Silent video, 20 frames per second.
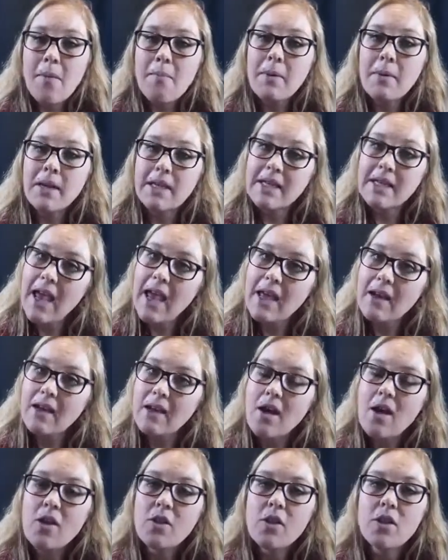but
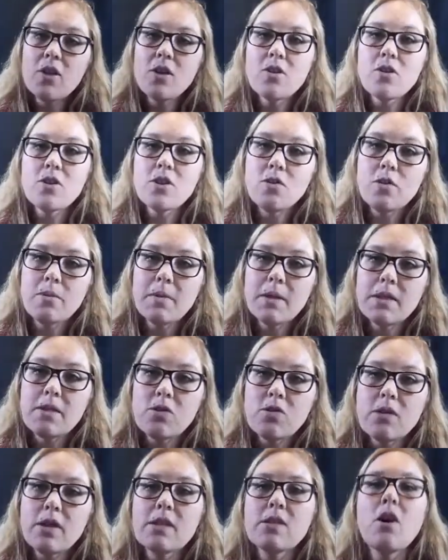again, the nursery
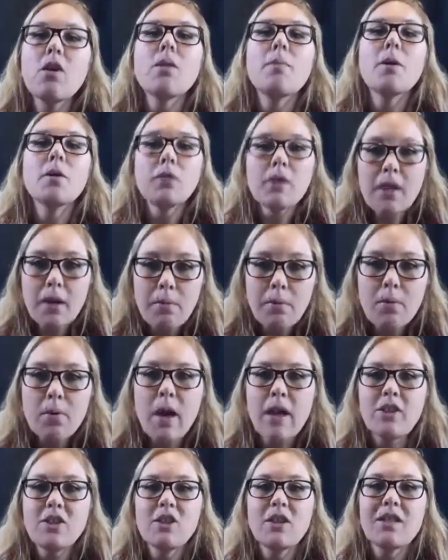ministry is all about the
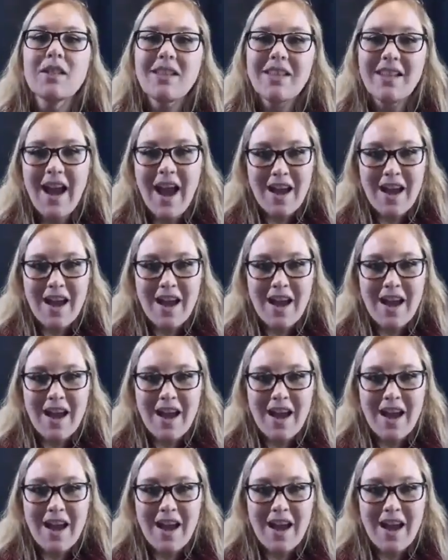impression and the